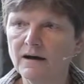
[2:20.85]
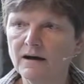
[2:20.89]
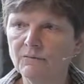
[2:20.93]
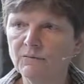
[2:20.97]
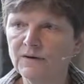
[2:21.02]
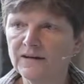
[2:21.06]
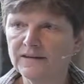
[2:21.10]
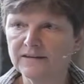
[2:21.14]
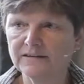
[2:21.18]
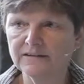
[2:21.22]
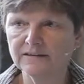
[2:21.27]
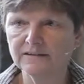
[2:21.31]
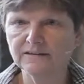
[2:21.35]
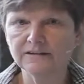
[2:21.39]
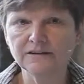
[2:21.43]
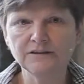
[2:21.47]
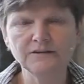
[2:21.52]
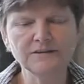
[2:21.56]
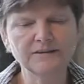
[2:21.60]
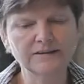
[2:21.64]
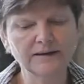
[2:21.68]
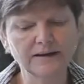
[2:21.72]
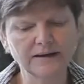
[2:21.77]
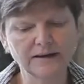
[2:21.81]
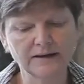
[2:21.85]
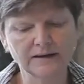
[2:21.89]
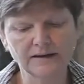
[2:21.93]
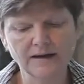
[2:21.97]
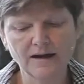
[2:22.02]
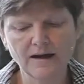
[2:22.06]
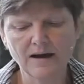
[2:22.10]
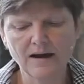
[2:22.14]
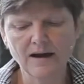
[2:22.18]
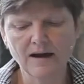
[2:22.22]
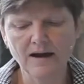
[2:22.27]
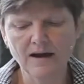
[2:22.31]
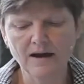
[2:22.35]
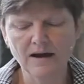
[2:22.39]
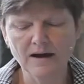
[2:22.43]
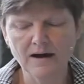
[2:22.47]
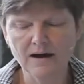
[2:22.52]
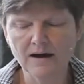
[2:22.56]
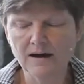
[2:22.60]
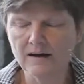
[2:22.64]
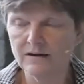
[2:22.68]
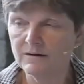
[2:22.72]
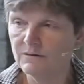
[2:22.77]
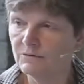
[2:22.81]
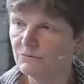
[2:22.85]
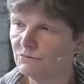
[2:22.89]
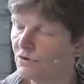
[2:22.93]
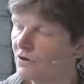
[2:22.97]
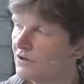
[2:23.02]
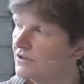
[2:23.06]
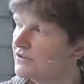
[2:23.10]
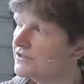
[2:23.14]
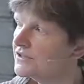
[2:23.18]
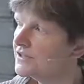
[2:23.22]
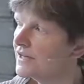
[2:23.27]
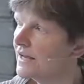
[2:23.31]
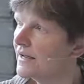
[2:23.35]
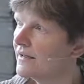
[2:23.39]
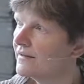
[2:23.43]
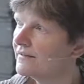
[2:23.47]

We're still using what